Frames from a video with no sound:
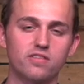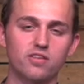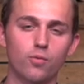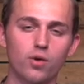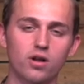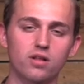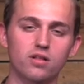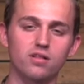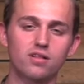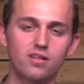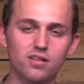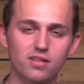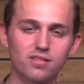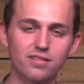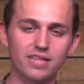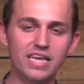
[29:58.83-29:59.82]
that we're to
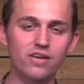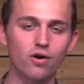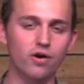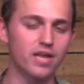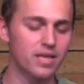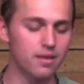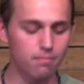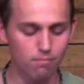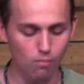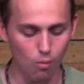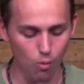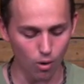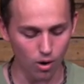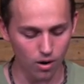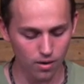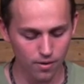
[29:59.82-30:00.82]
lean on Him
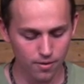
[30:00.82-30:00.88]
more.